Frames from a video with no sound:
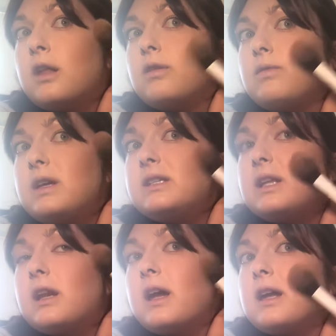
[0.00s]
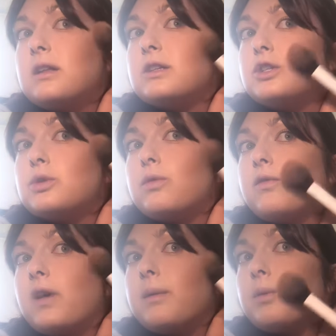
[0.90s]
The reason I like this Dual
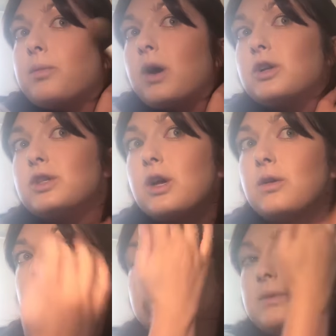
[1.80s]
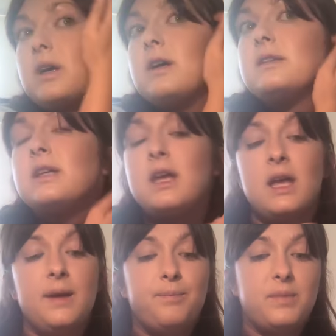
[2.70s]
Fibre brush though is because
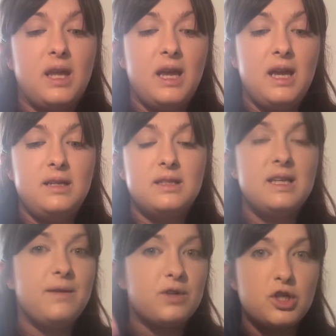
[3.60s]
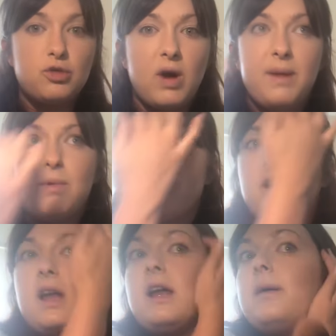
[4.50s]
it doesn't give a stripe of
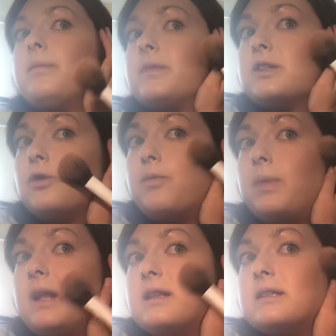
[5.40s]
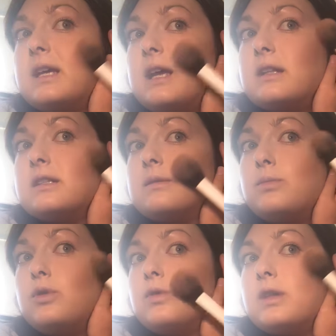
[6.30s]
colour. It sort of blends it in
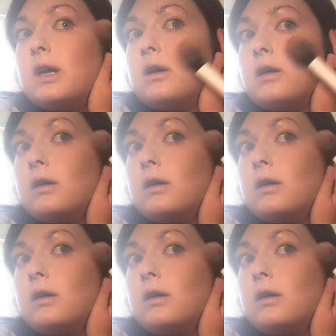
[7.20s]
smoother.